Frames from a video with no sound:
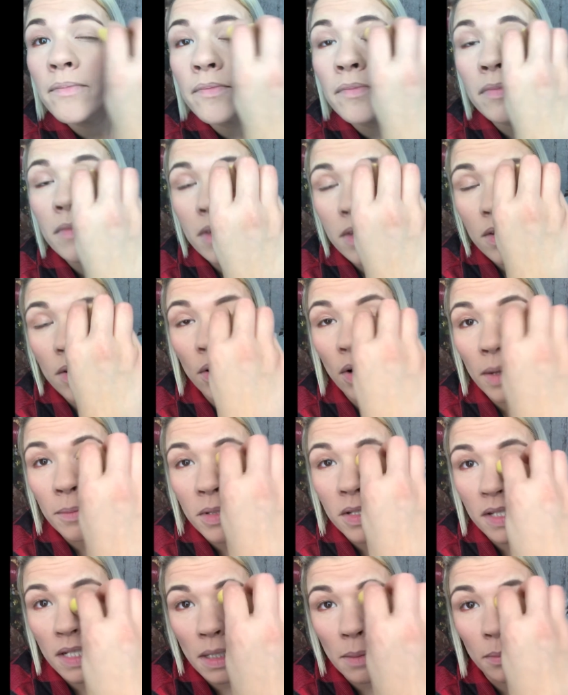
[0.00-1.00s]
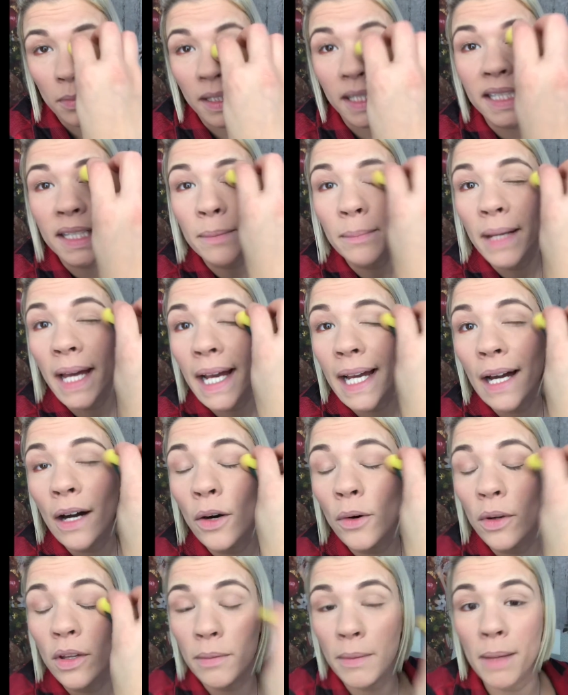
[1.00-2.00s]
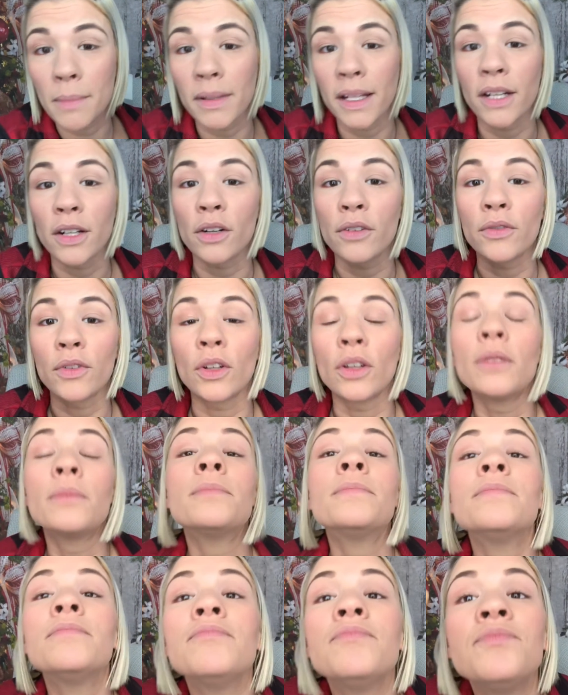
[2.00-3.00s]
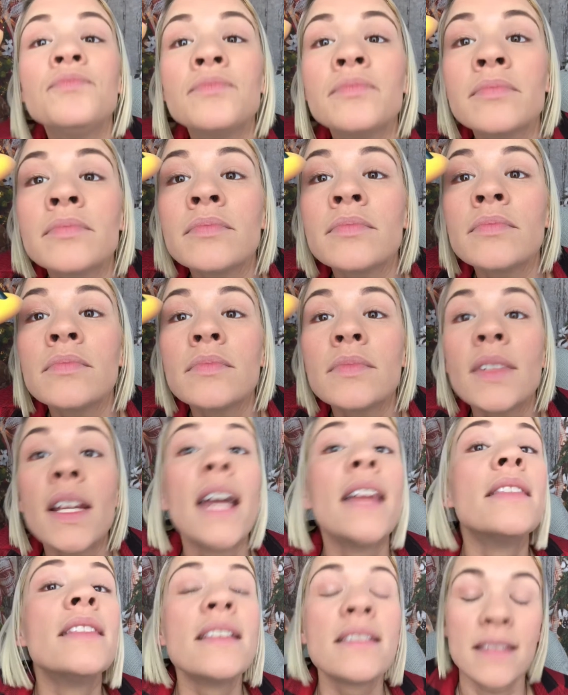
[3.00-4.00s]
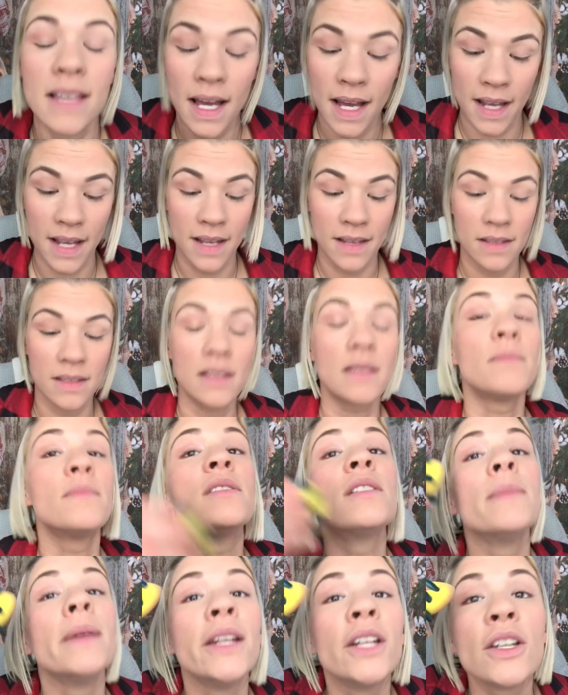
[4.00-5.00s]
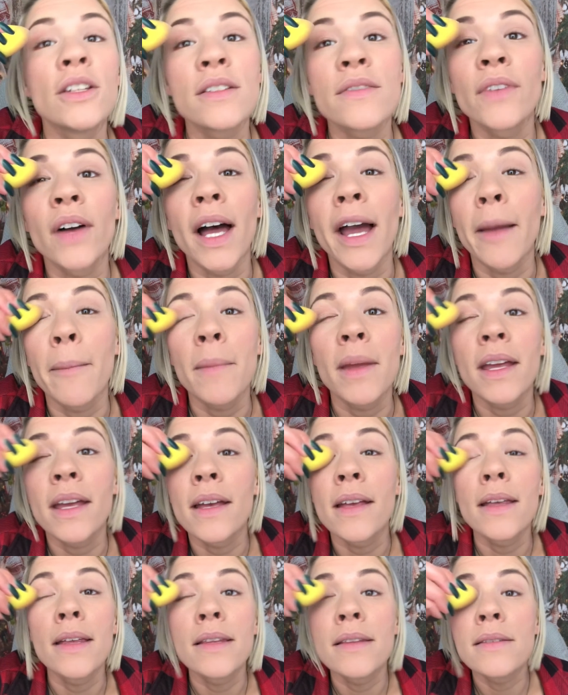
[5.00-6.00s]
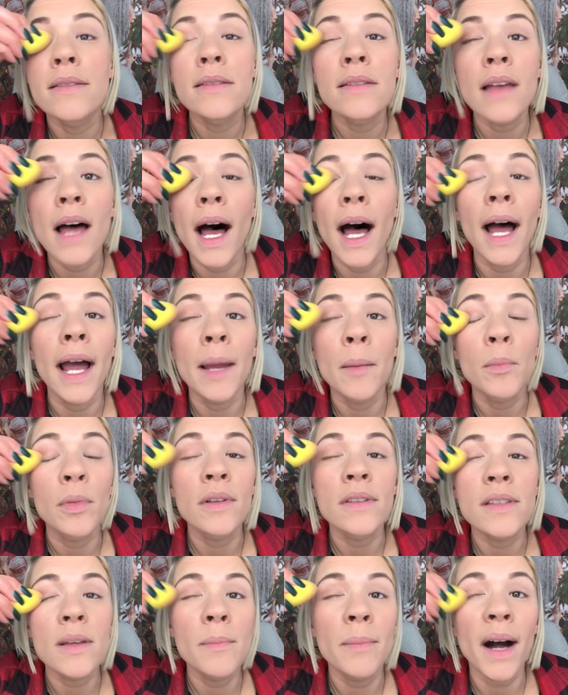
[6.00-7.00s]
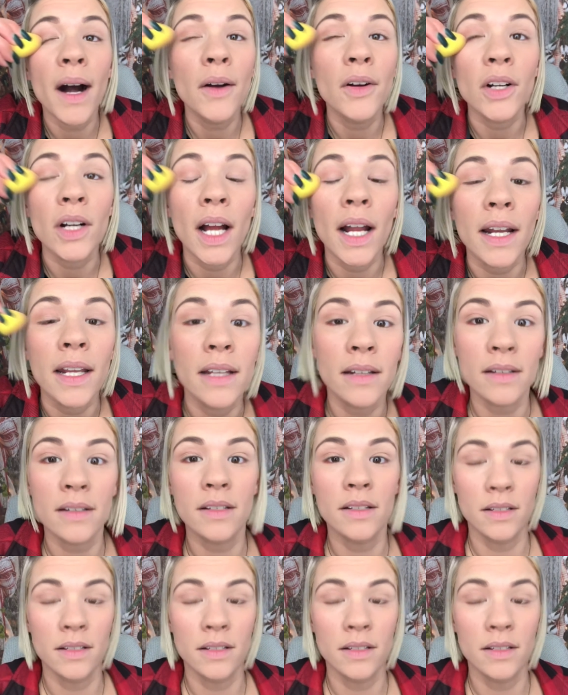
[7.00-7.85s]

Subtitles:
So I'm just going to blend it back out with my blender full. And this eye seems to be just fine because I put some powder on it.